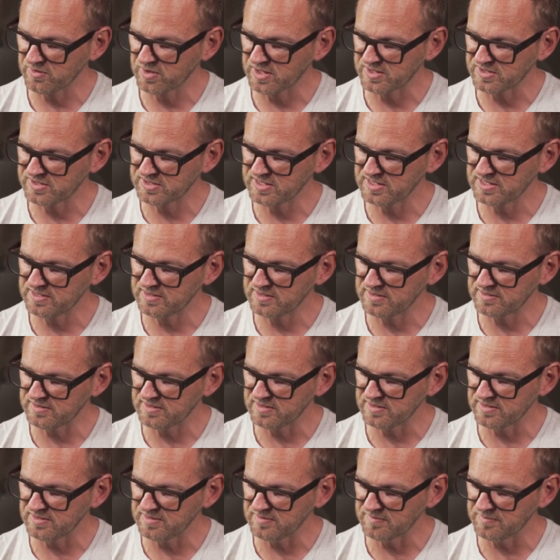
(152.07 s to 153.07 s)
You can see
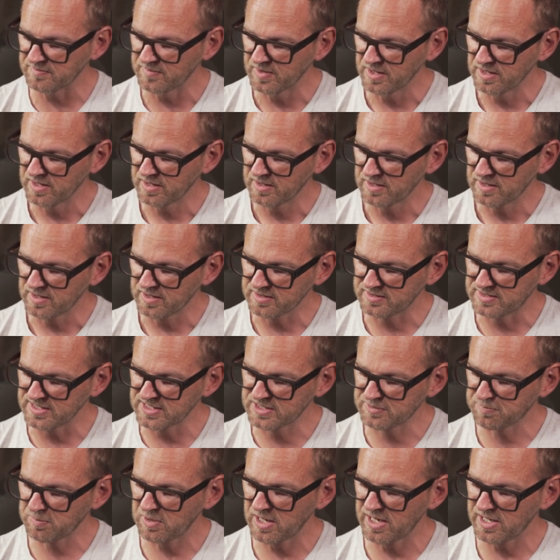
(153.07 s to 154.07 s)
the um,
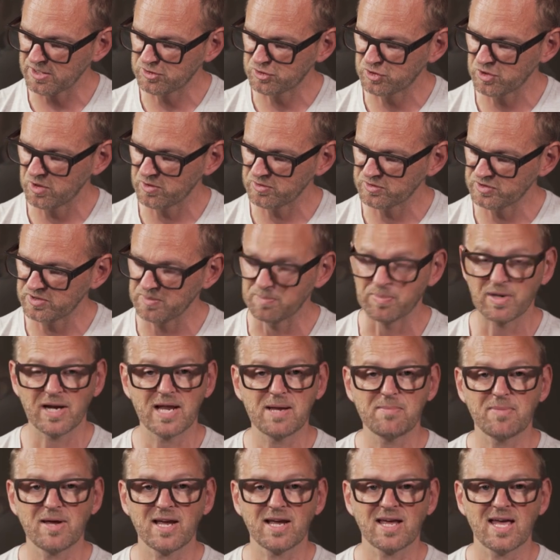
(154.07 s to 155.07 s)
display shows the
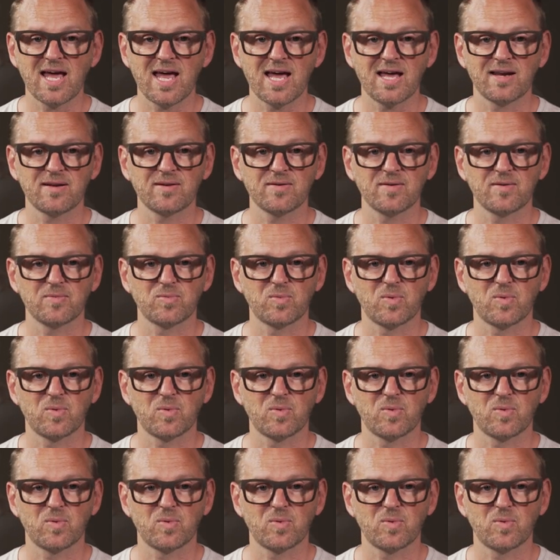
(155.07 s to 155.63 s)
playback head